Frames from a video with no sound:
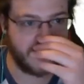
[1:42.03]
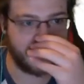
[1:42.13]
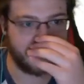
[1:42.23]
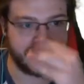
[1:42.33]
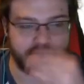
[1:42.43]

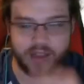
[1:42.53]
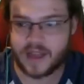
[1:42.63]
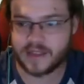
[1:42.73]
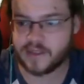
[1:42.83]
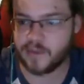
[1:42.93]

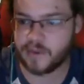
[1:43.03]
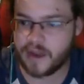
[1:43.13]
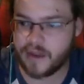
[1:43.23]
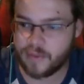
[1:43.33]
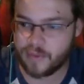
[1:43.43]
slot. So we're going to
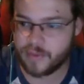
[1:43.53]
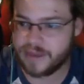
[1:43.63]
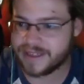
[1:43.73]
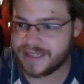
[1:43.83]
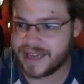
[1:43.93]
have
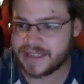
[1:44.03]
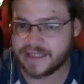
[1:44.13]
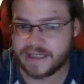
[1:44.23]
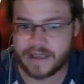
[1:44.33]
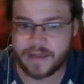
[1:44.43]
3 attacks
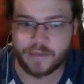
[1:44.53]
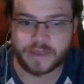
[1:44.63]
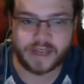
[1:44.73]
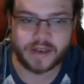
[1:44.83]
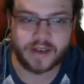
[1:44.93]
and then
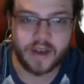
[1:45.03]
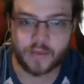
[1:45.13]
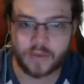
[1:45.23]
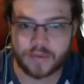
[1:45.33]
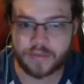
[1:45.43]
Protect,
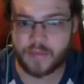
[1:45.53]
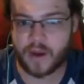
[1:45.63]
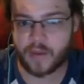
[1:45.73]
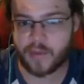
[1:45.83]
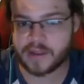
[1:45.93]
with
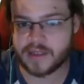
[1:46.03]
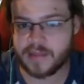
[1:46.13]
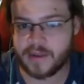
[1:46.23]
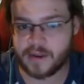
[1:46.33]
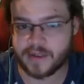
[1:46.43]
Rock Slide
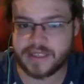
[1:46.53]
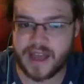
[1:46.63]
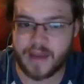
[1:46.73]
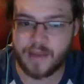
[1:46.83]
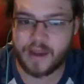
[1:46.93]
being our
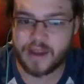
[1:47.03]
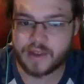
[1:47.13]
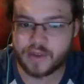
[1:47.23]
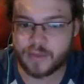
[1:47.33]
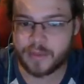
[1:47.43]
stab.
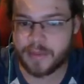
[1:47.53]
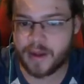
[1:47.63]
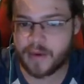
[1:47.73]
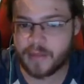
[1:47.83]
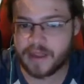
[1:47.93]

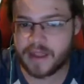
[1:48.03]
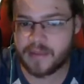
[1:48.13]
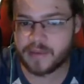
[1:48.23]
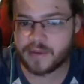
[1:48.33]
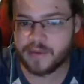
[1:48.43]
Superpower being
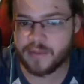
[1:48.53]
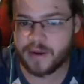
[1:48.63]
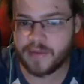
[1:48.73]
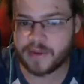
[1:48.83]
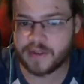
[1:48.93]
able to
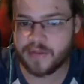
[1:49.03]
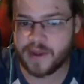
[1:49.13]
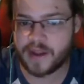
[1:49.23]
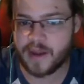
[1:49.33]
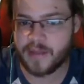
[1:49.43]
buff ourselves
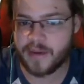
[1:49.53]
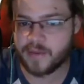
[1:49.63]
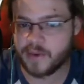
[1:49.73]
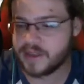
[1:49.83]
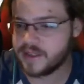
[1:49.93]
back up after
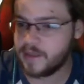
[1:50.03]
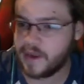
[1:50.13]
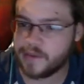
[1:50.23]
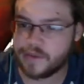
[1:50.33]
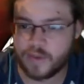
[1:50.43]
an
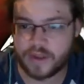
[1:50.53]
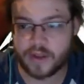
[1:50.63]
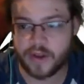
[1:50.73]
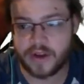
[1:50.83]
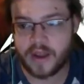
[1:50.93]
Intimidate, which is really
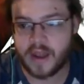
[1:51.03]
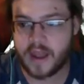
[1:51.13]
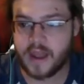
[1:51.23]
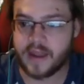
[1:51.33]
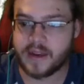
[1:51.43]
good.
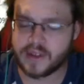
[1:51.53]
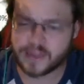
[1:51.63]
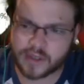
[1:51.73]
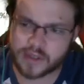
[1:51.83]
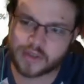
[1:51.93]
And it's
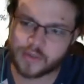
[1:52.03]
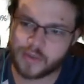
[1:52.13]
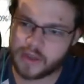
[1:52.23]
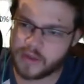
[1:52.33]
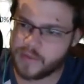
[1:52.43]
also just
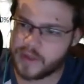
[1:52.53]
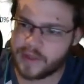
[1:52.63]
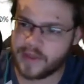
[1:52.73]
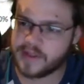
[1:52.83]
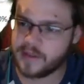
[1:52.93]
really good for like
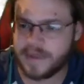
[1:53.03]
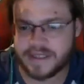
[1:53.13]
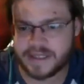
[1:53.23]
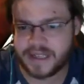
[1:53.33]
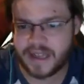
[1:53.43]
things like
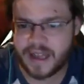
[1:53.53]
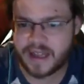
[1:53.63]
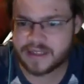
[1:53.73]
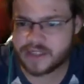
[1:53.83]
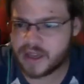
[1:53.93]
PZ.
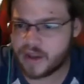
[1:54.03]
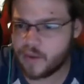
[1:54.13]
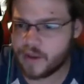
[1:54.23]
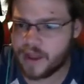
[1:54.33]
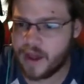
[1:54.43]
Let's check a
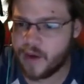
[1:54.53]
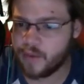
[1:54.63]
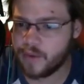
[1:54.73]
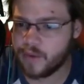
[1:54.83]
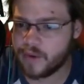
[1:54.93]
quick calc
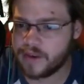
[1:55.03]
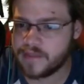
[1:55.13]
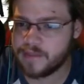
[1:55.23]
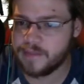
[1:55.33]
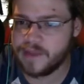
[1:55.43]
real quick to
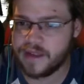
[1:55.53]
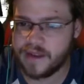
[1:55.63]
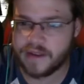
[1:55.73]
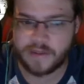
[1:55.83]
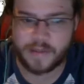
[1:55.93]

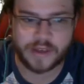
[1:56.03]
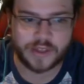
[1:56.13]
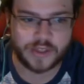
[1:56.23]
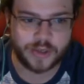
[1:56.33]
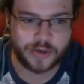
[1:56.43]
make
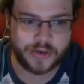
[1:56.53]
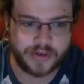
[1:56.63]
sure.